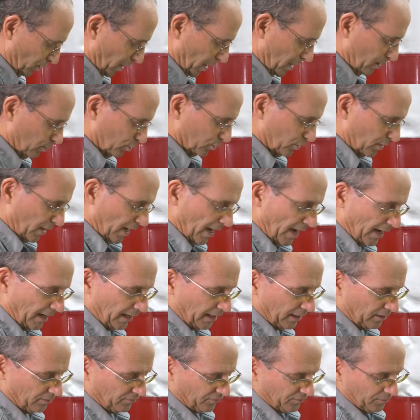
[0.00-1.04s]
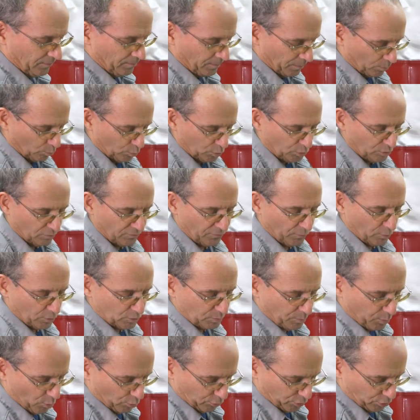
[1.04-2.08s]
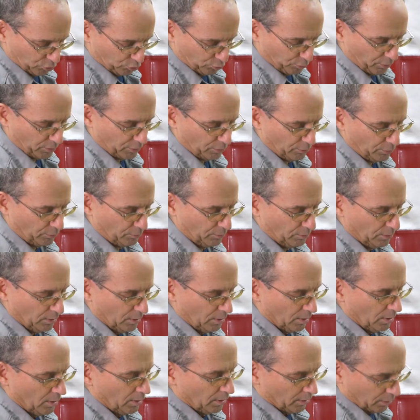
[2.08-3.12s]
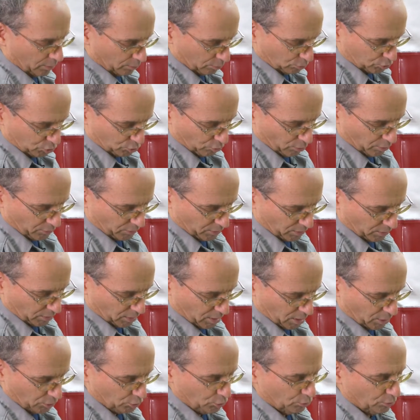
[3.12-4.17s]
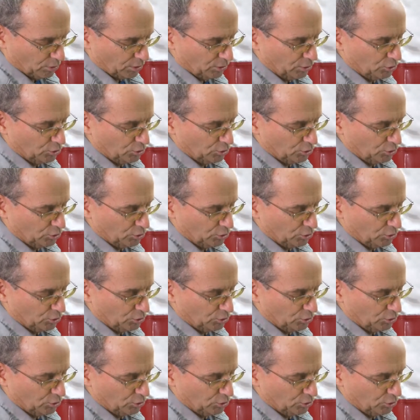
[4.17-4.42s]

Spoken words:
able to have, when you first pull the trigger, it'll start the gun. You can